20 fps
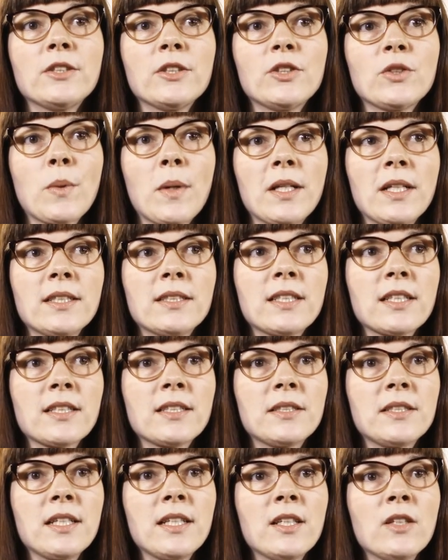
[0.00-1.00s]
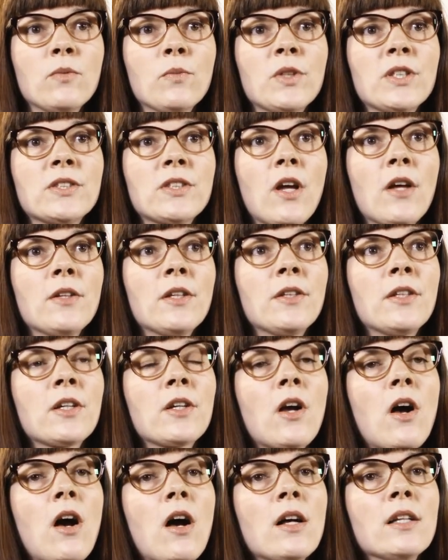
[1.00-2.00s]
to 2016, we saw that the
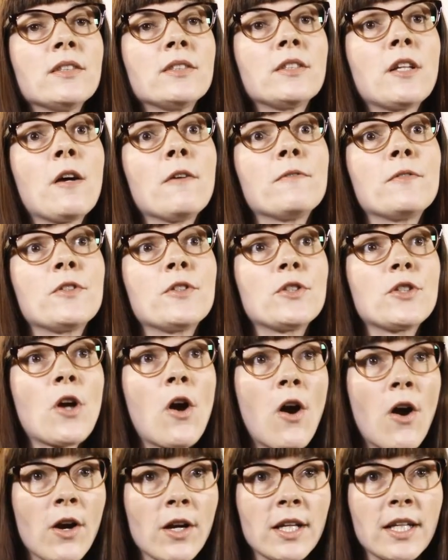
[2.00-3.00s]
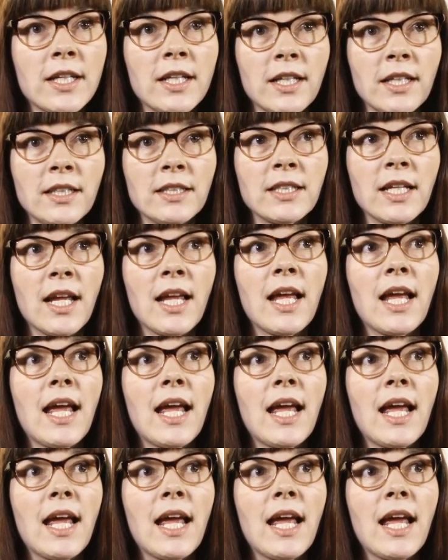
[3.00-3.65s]
cost of targeted